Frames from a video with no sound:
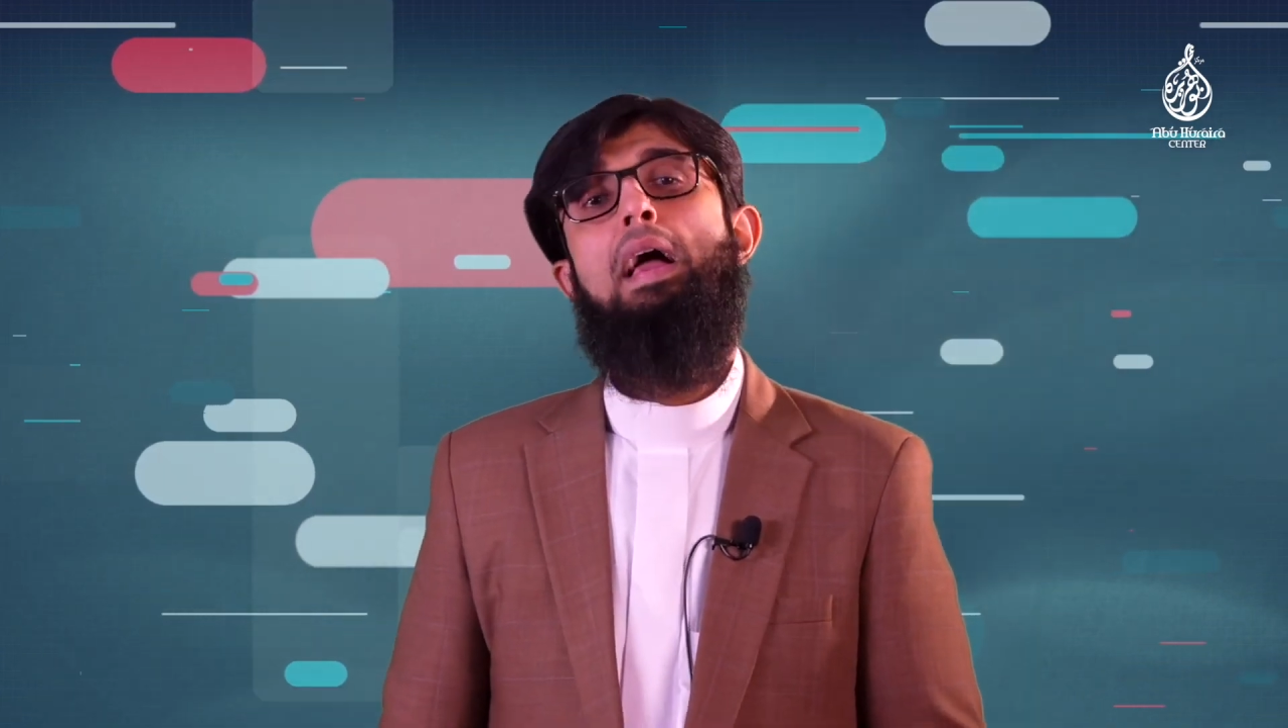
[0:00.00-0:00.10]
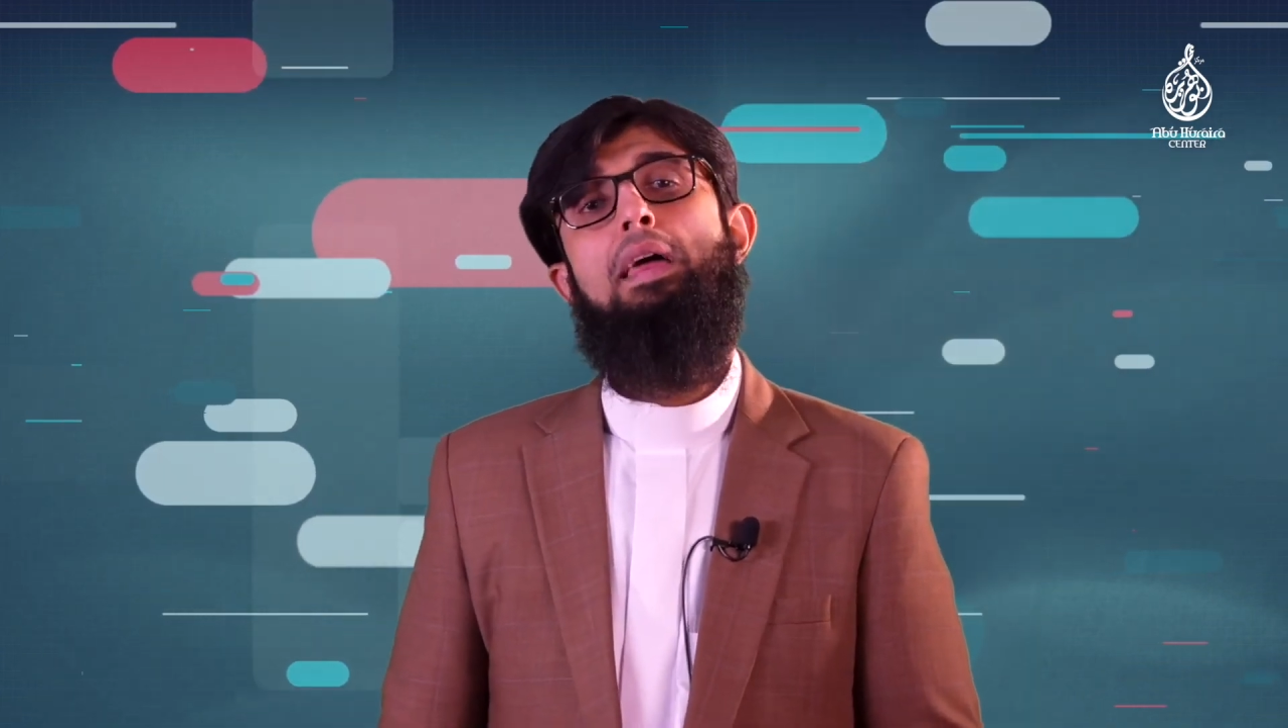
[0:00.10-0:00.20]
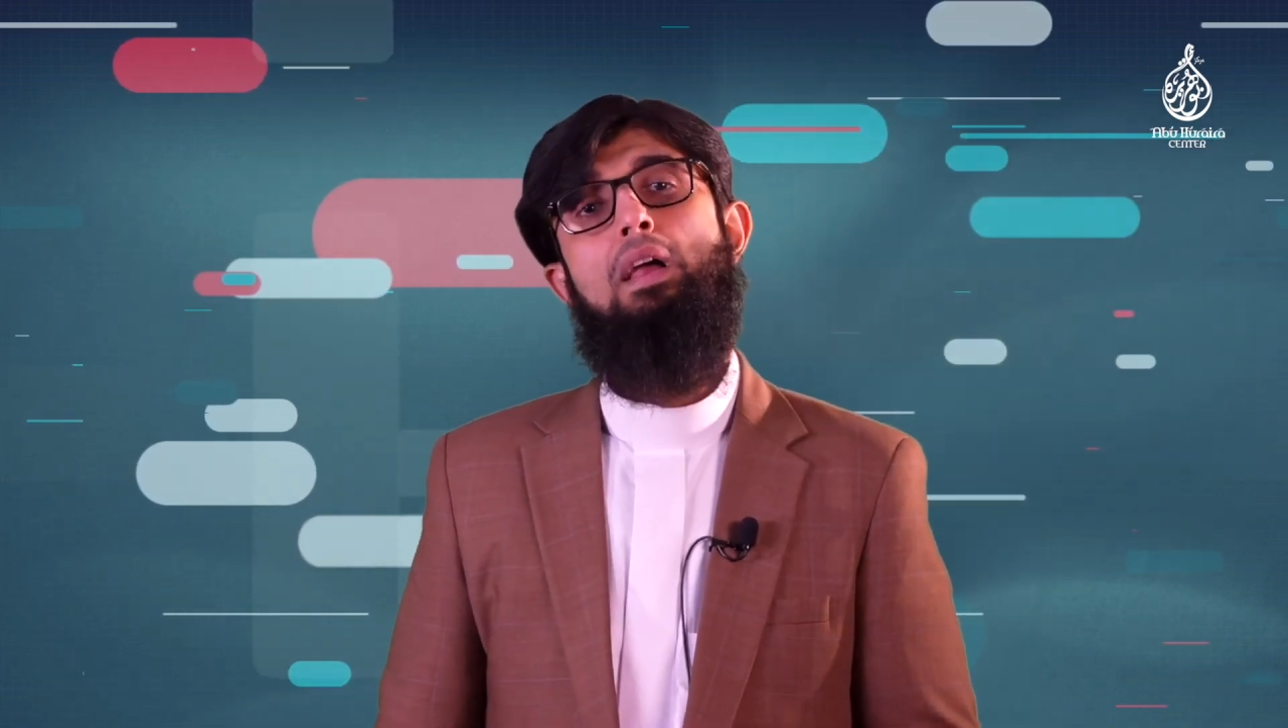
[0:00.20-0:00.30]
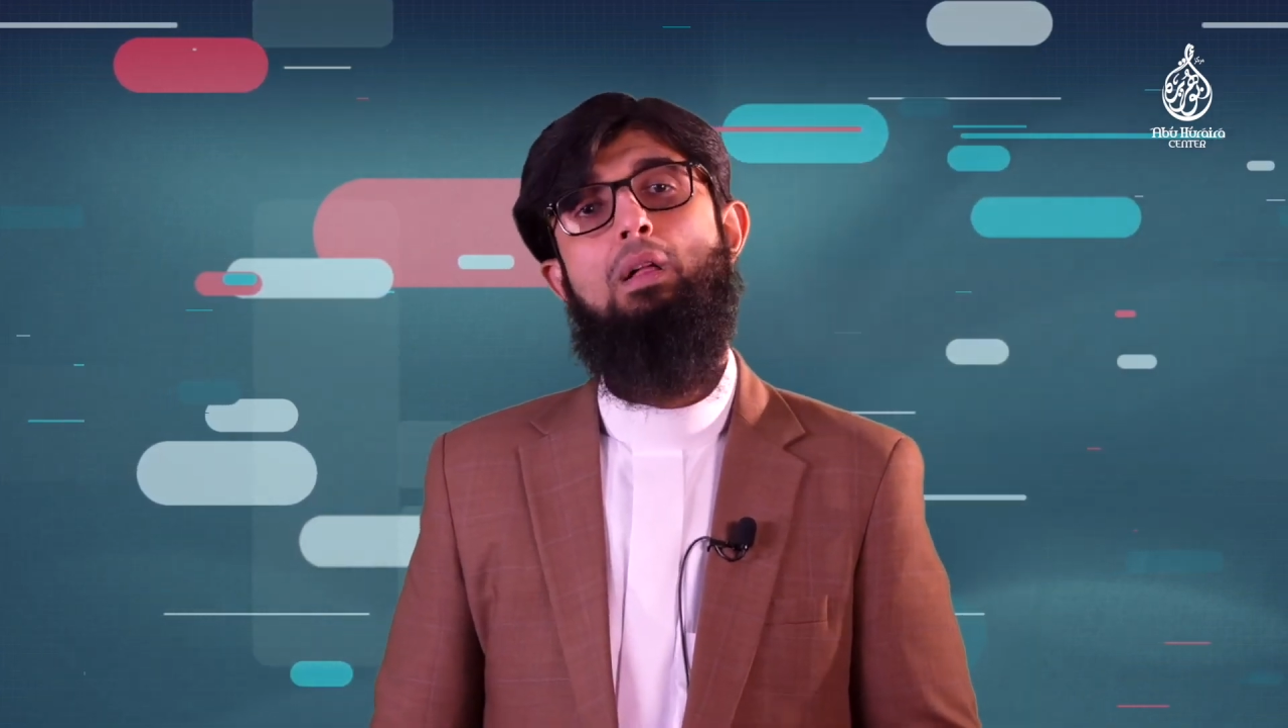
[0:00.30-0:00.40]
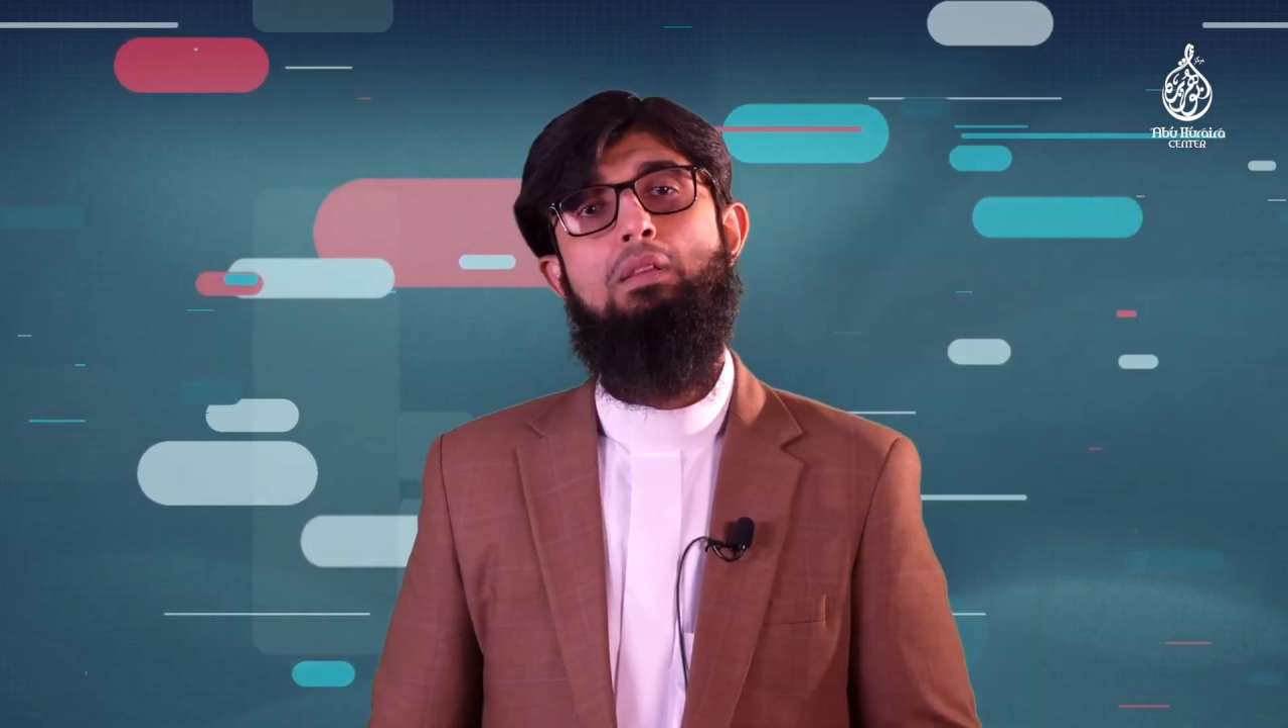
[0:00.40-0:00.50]

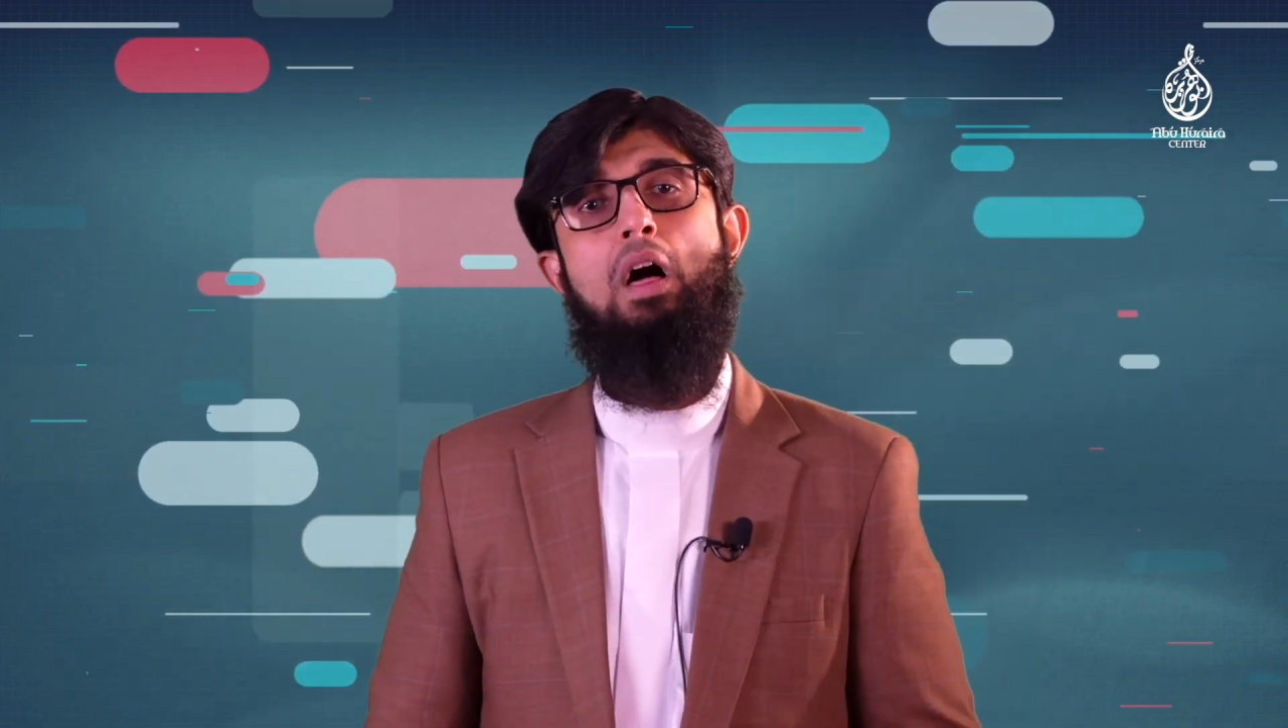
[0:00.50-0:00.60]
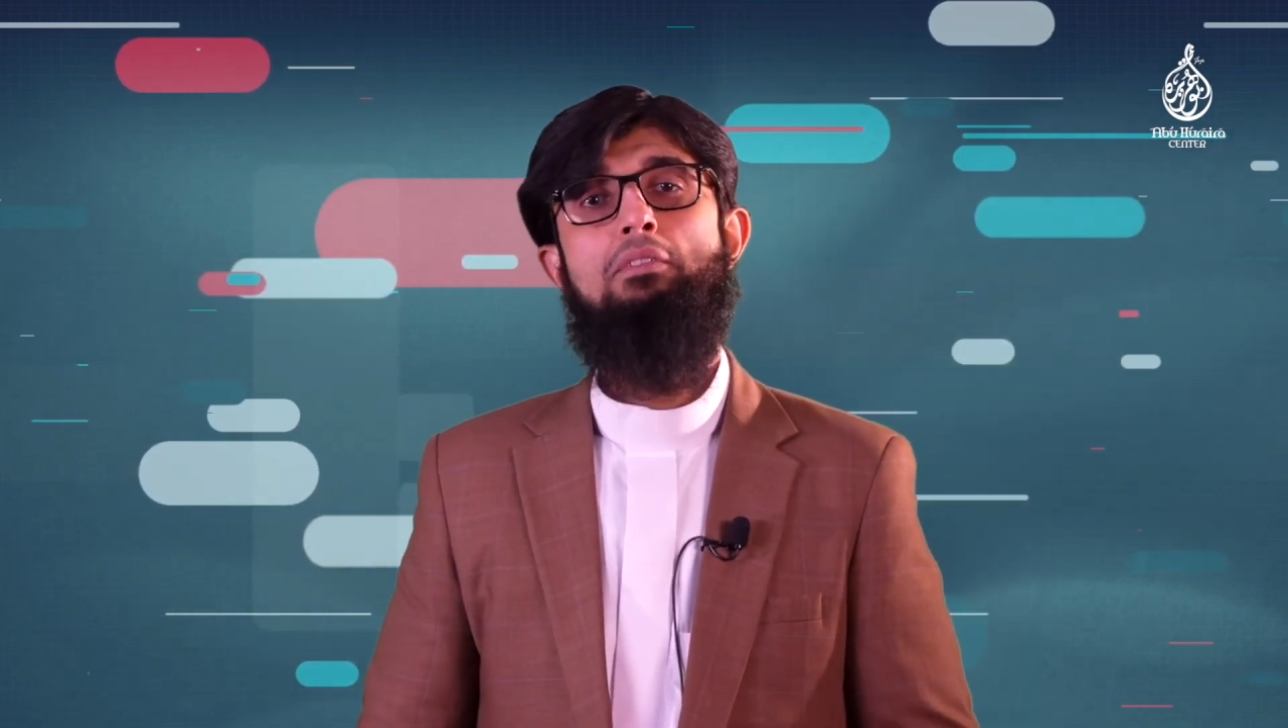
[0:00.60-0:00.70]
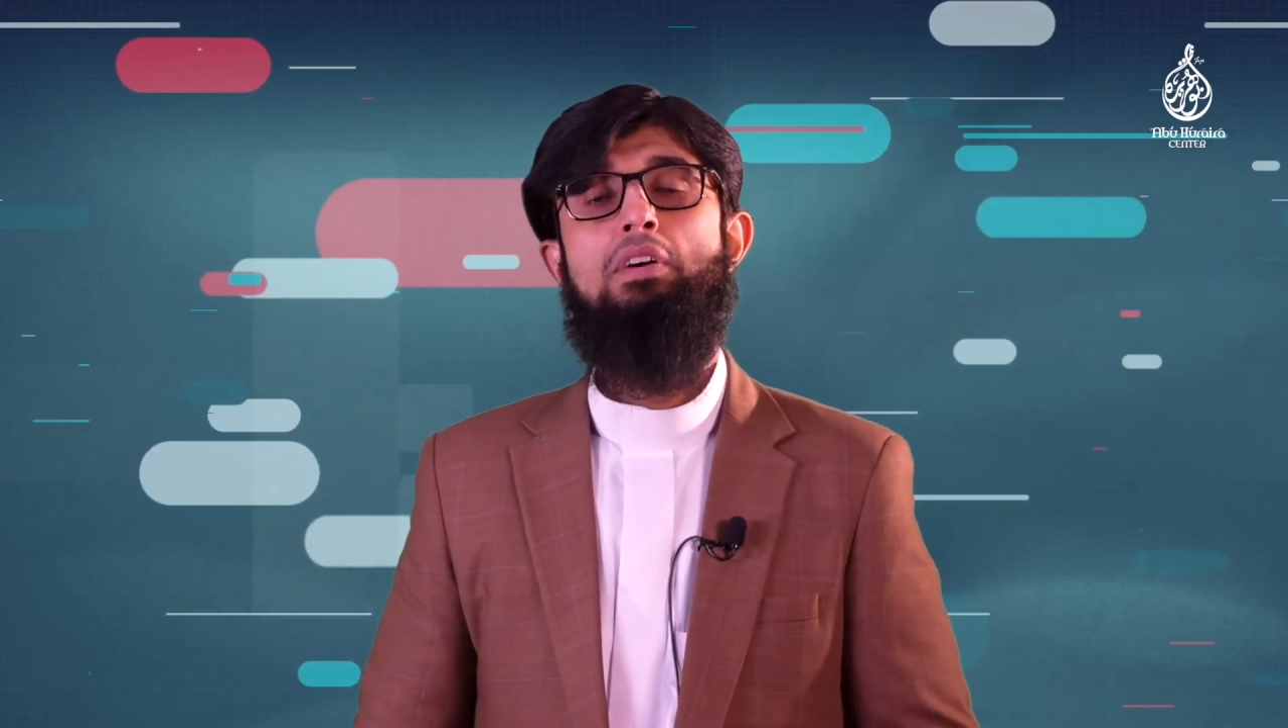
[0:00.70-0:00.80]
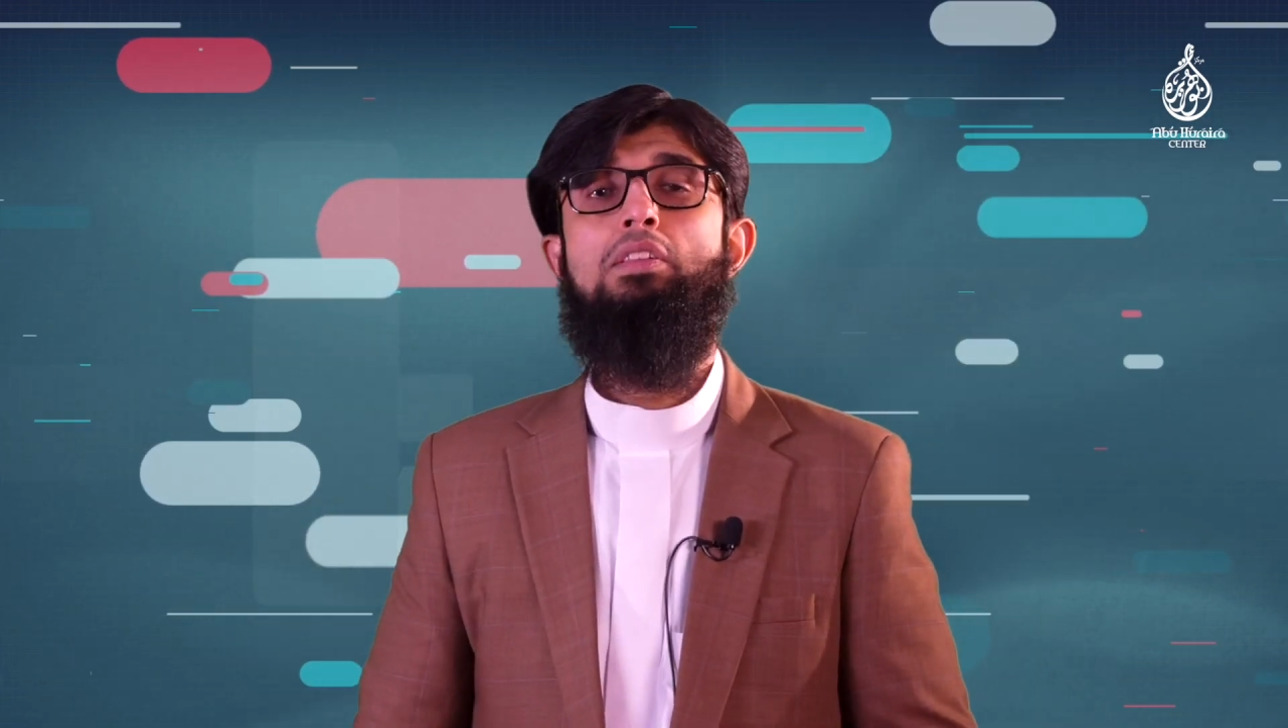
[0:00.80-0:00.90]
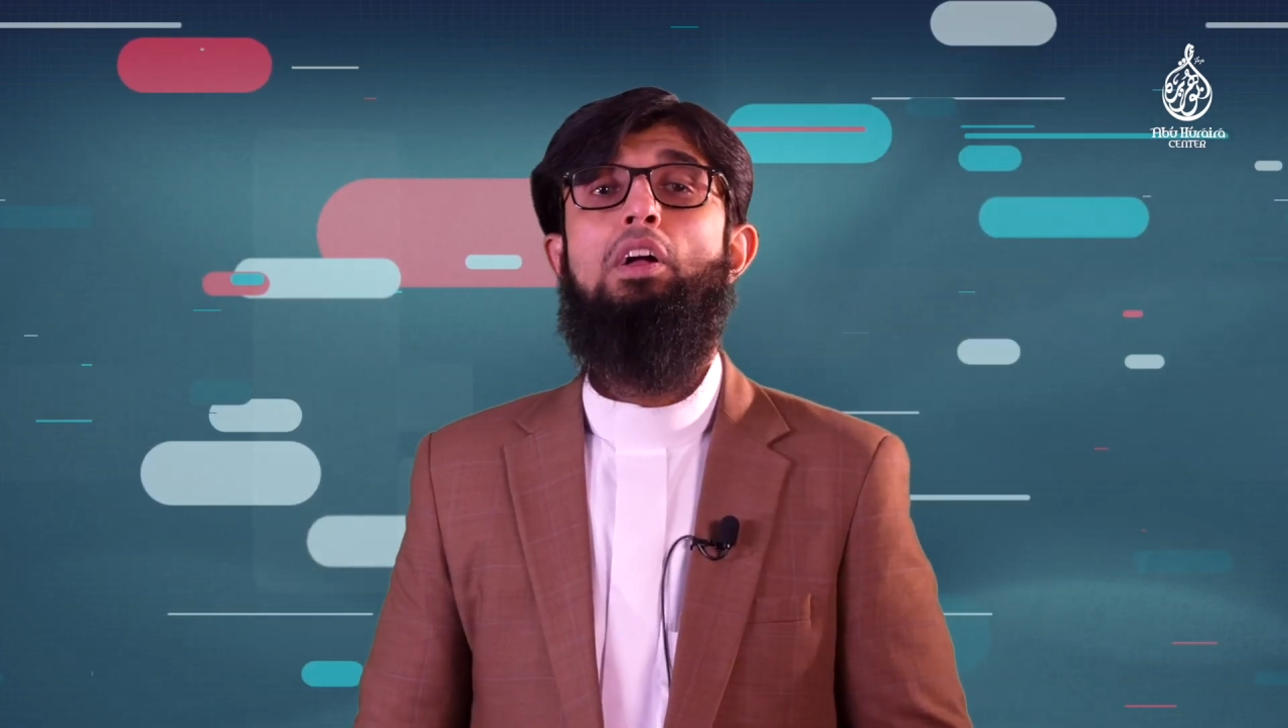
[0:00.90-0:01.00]
and Allah
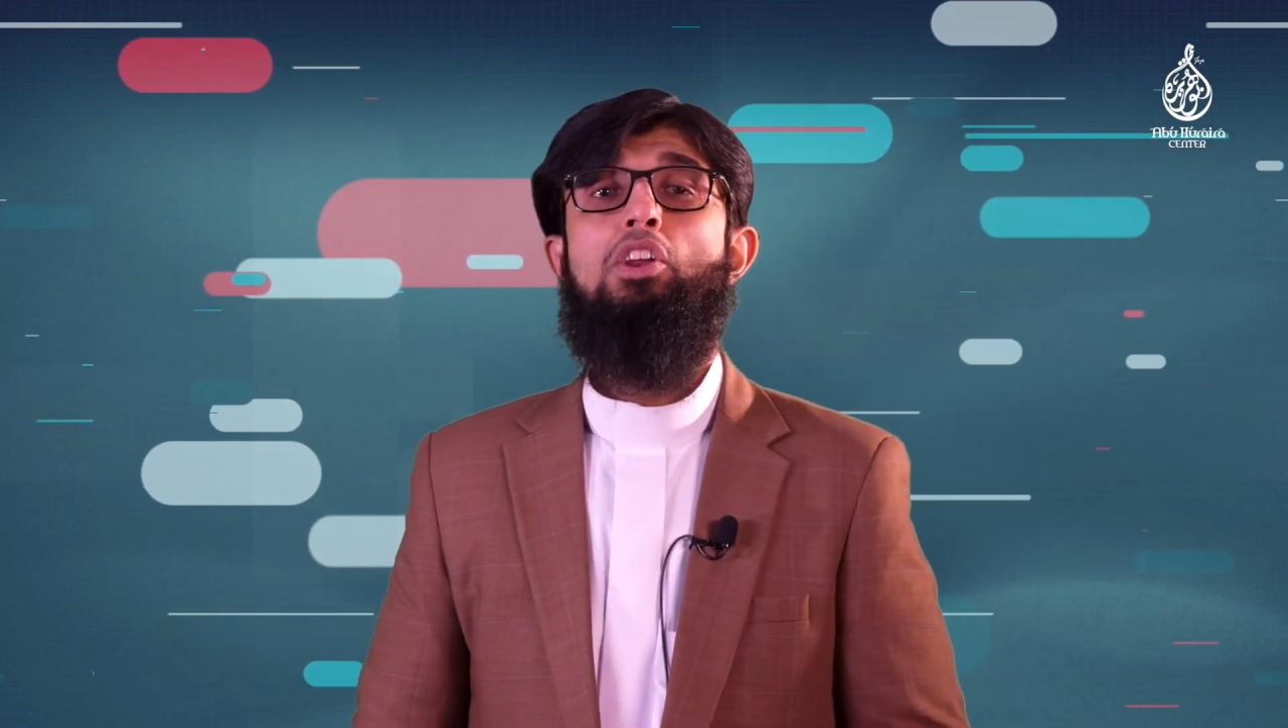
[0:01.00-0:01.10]
will